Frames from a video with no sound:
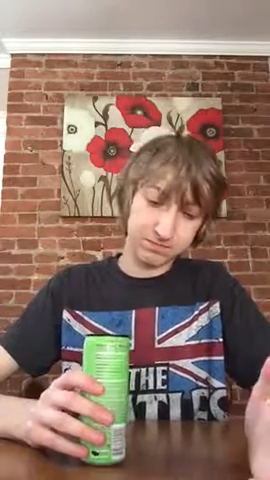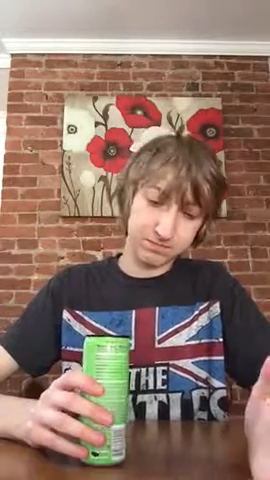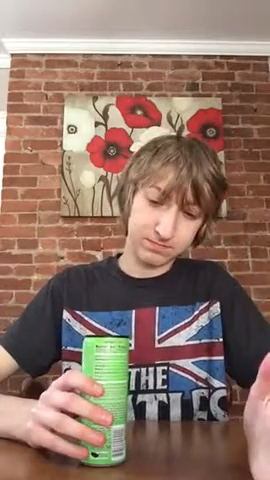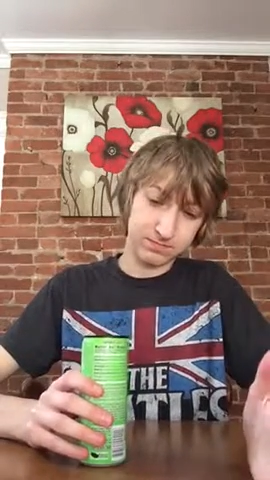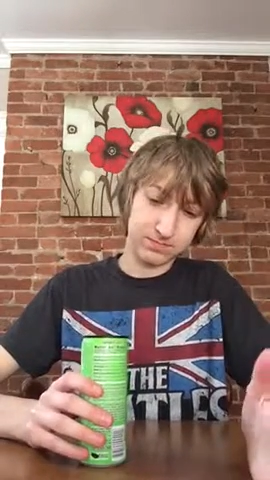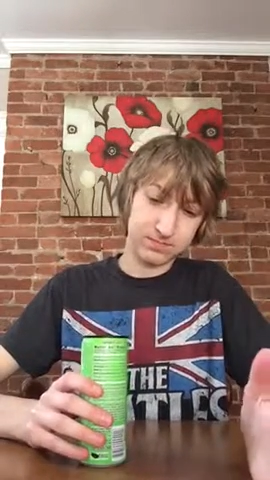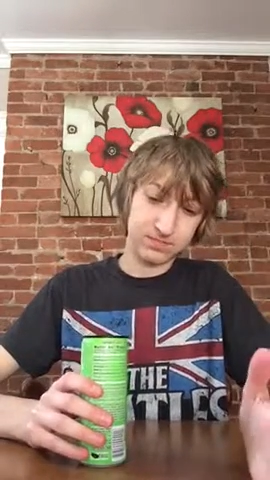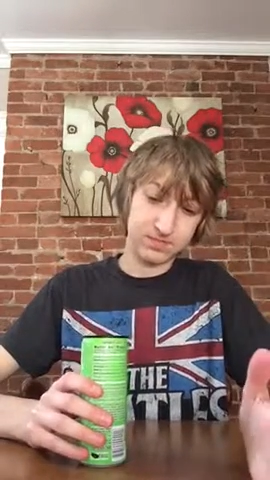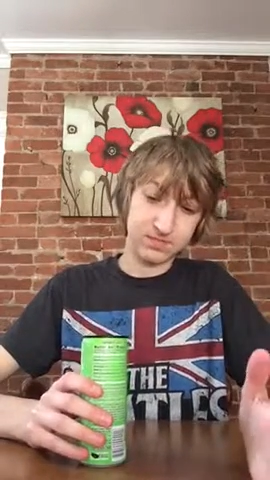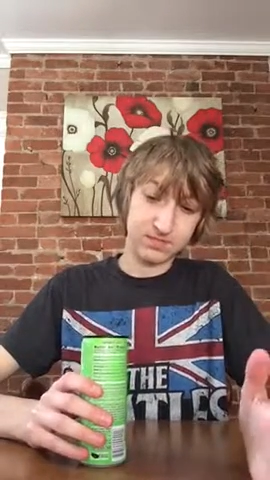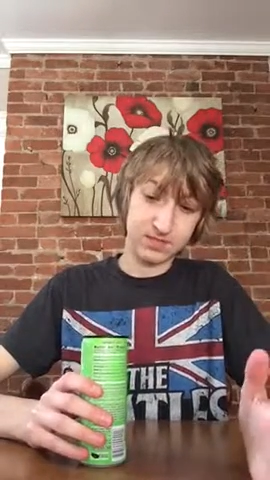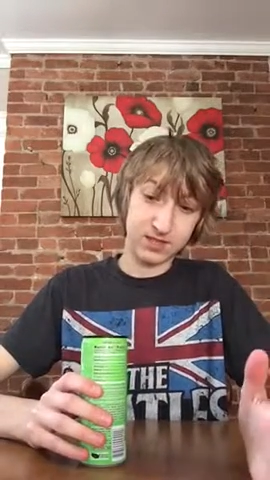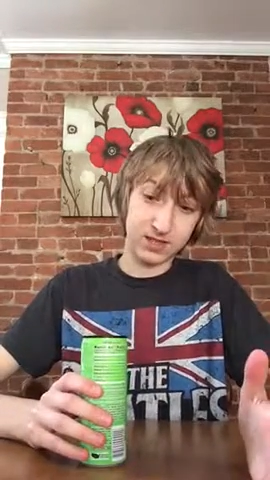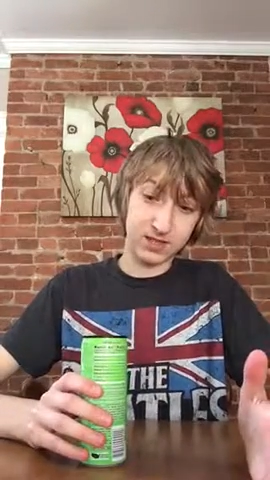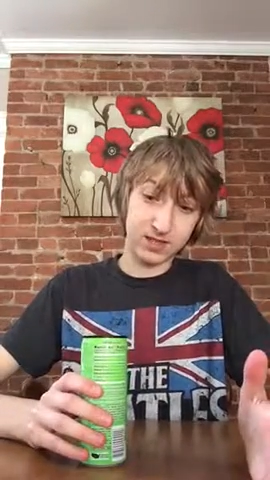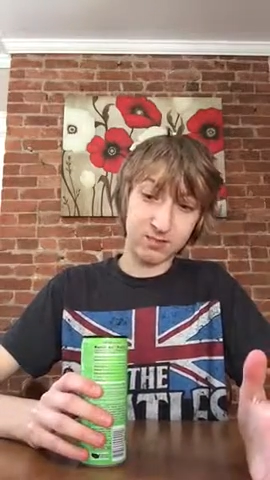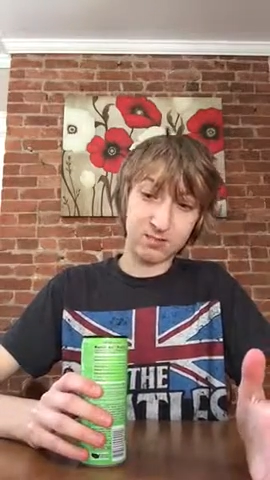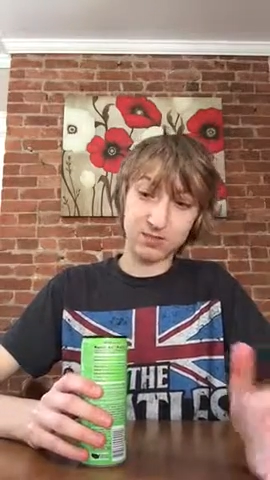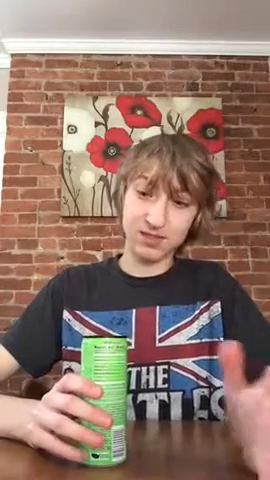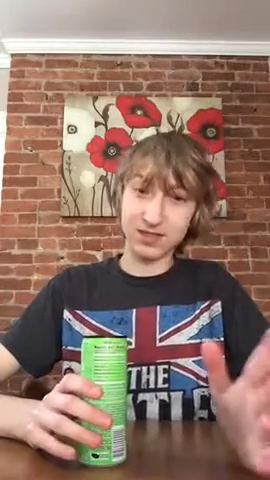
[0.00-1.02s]

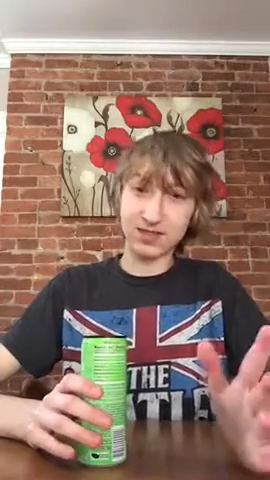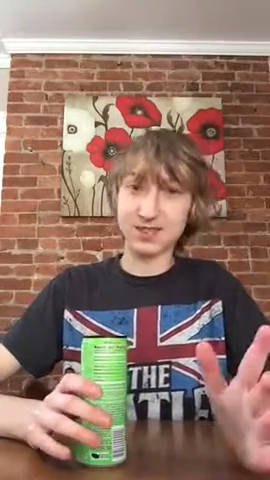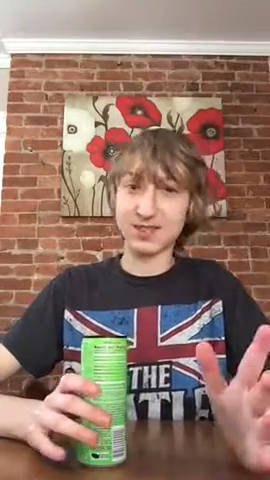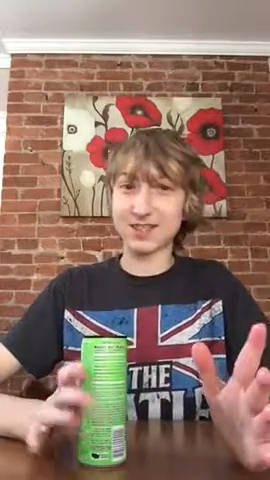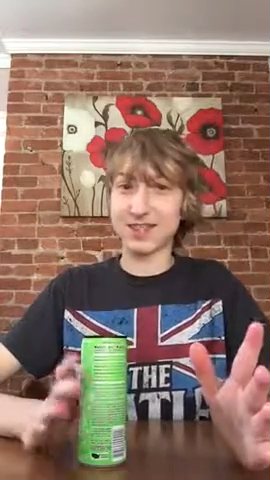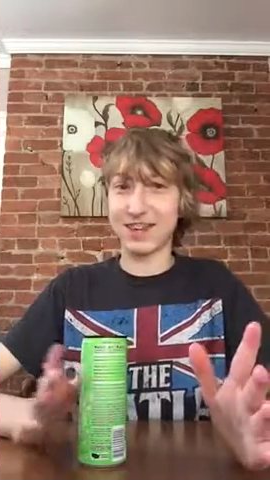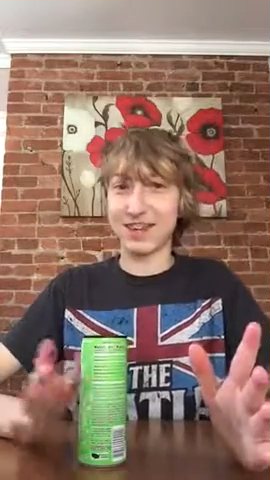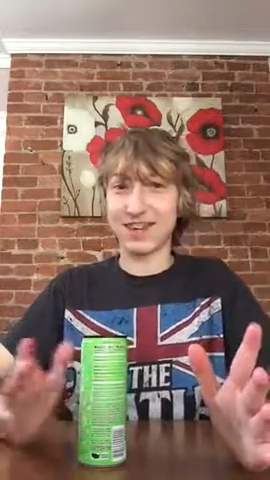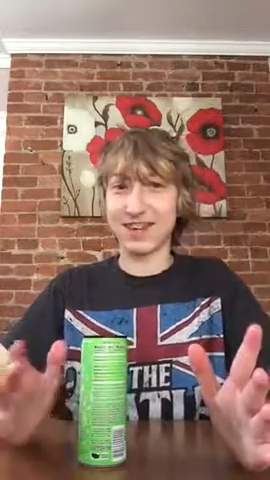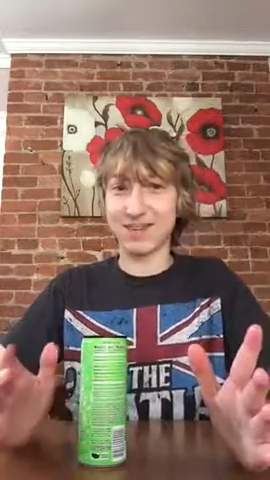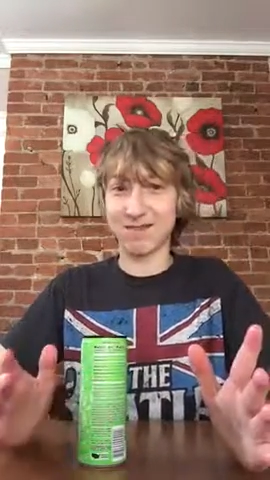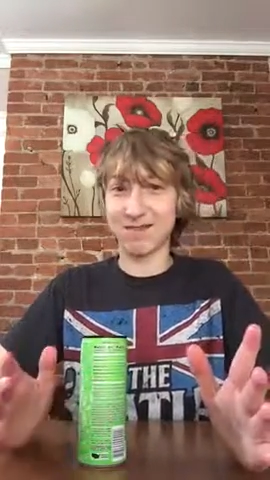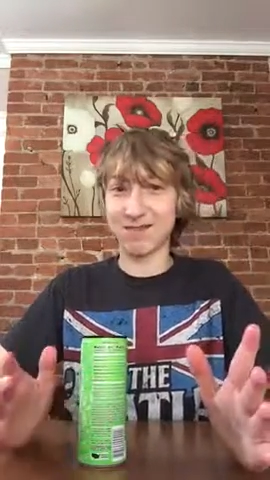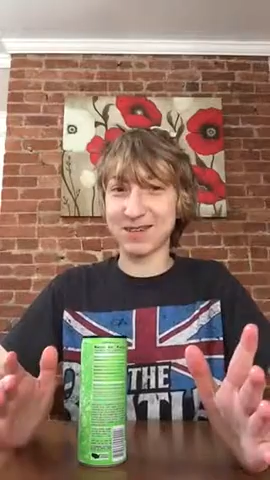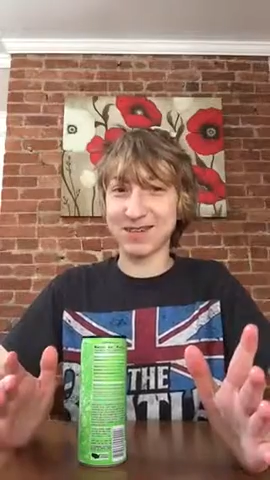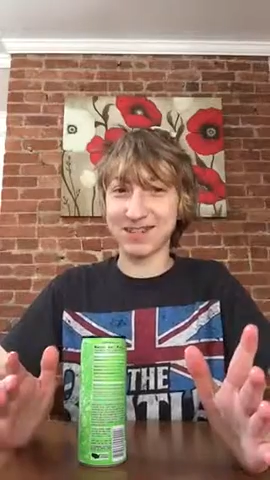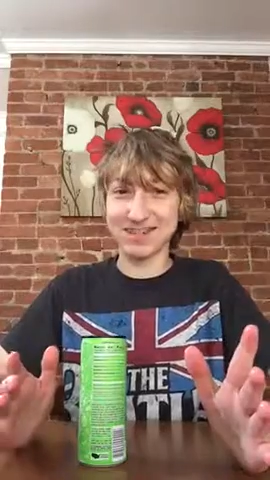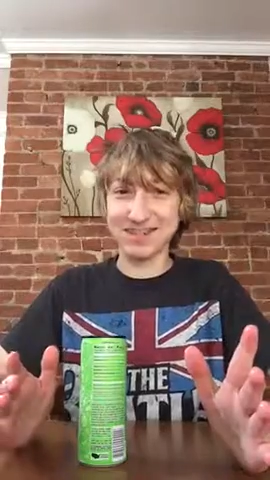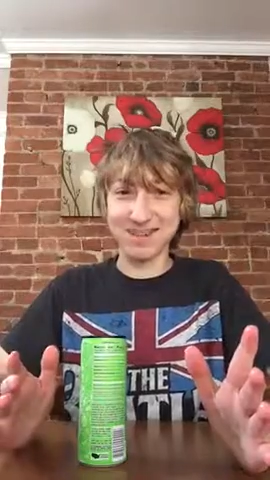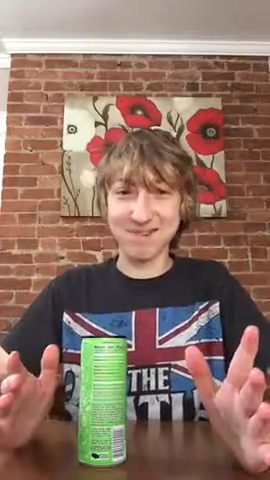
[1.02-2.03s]
I'm a little scared
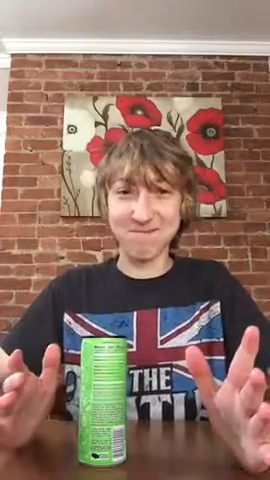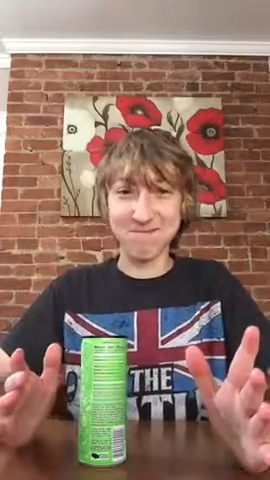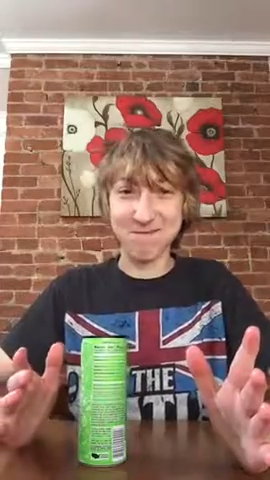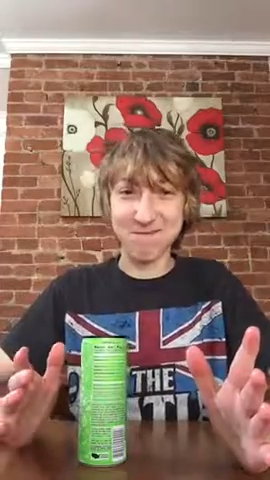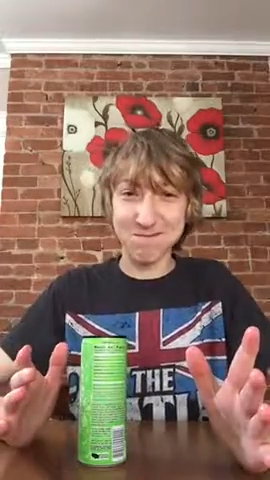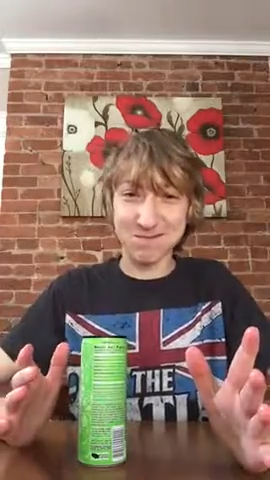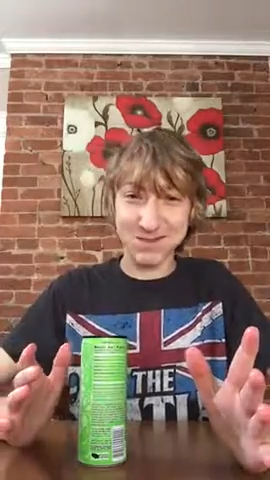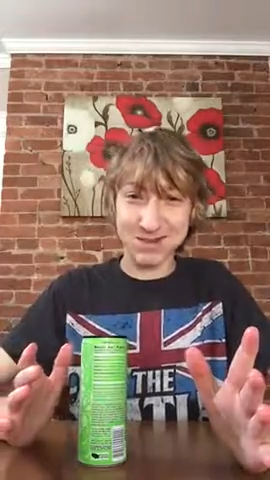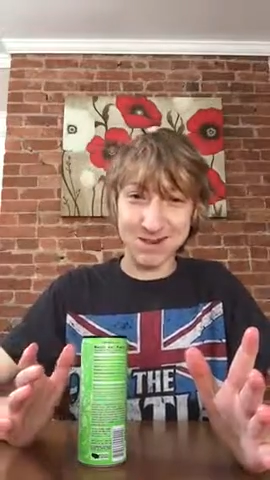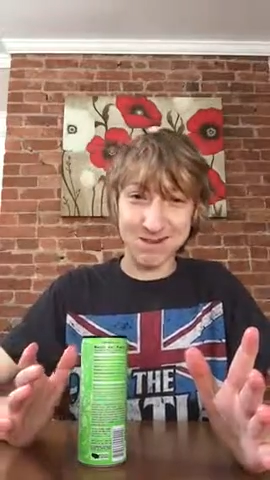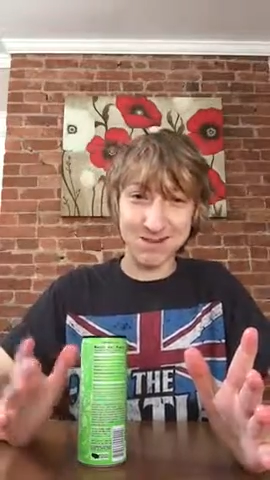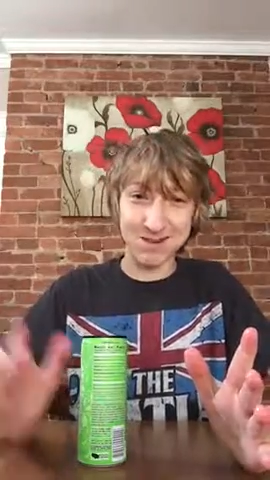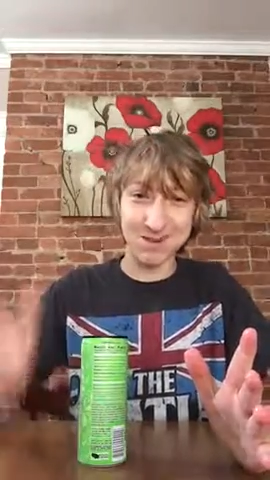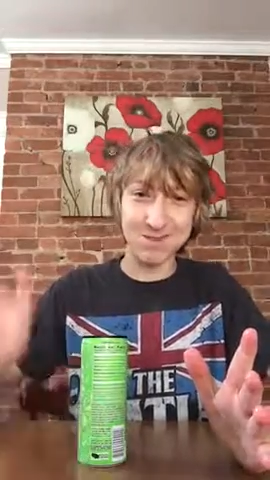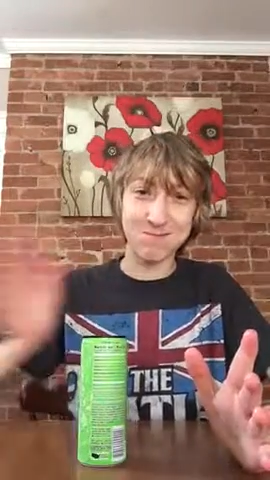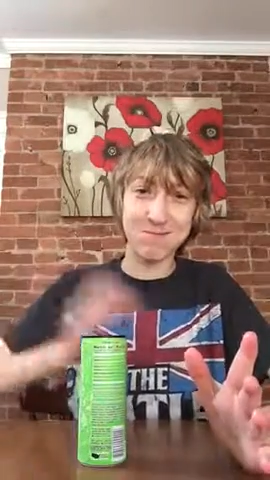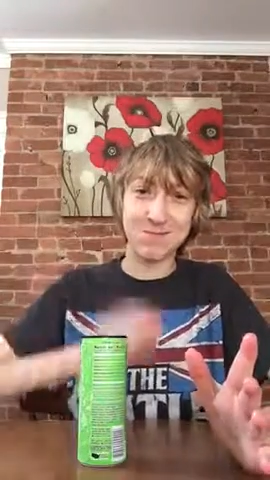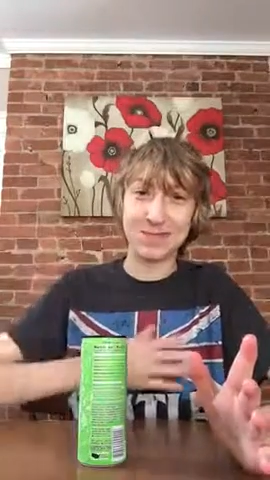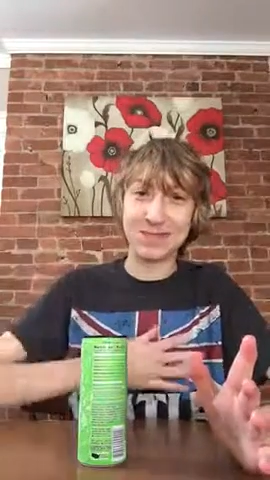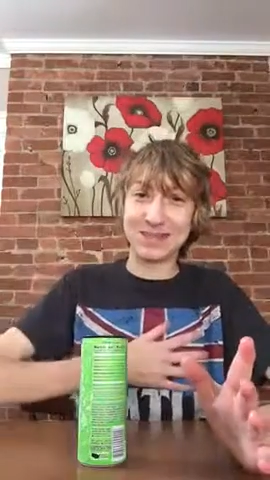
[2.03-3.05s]
because I remember that
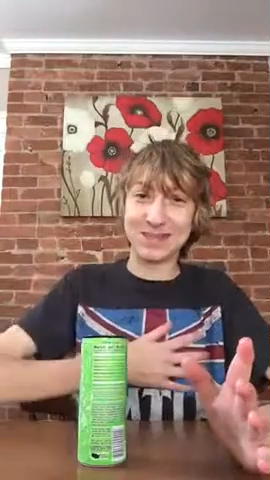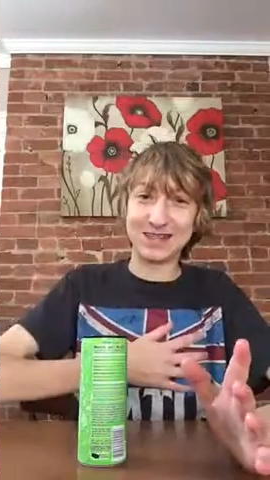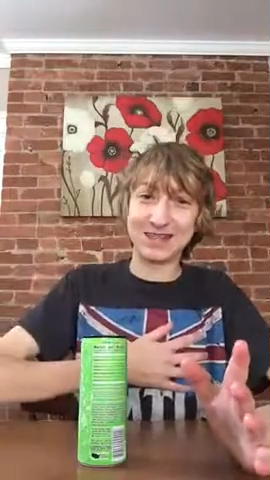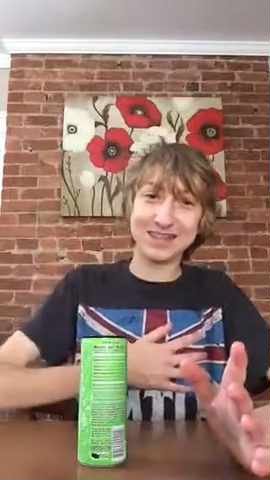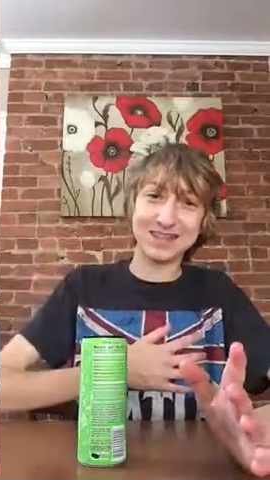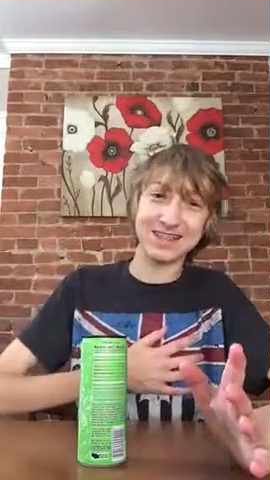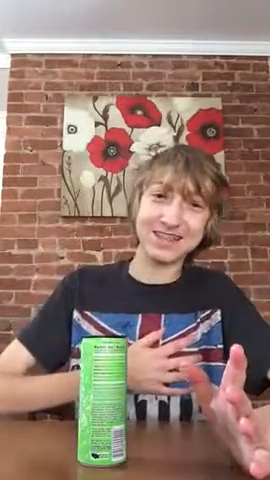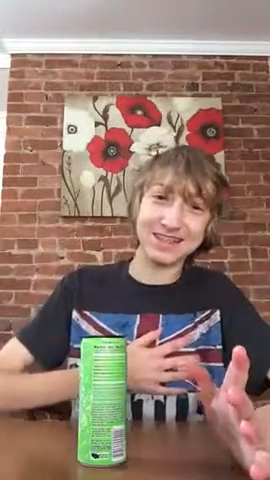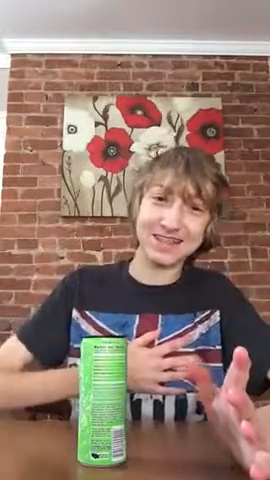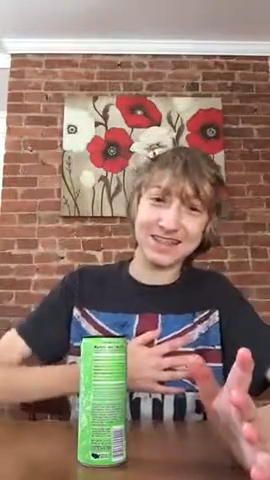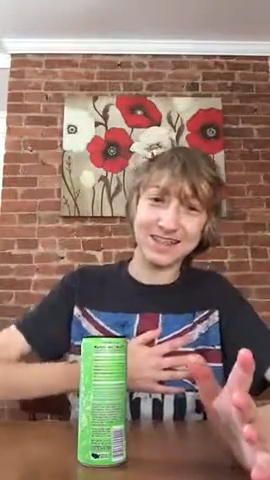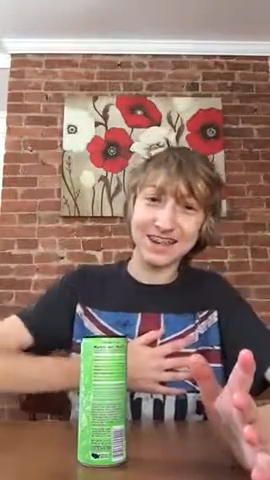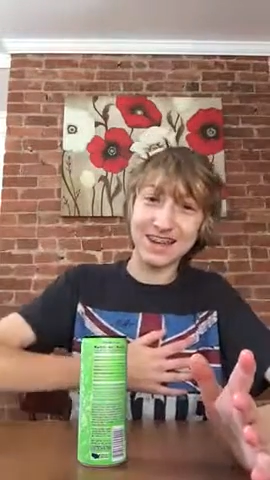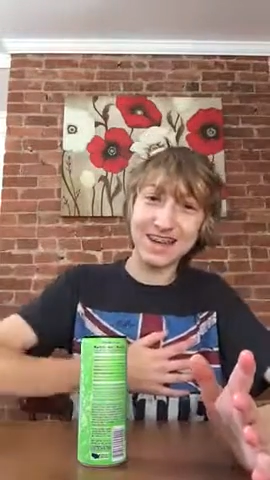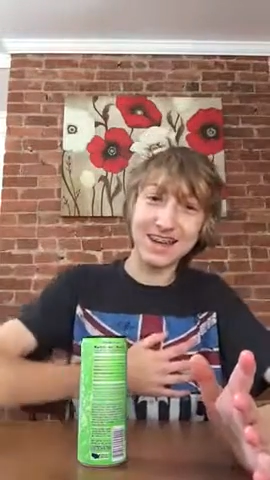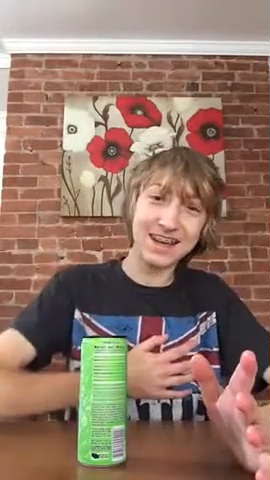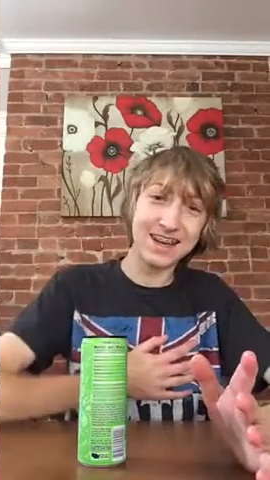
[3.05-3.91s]
Red Bull, and it, like,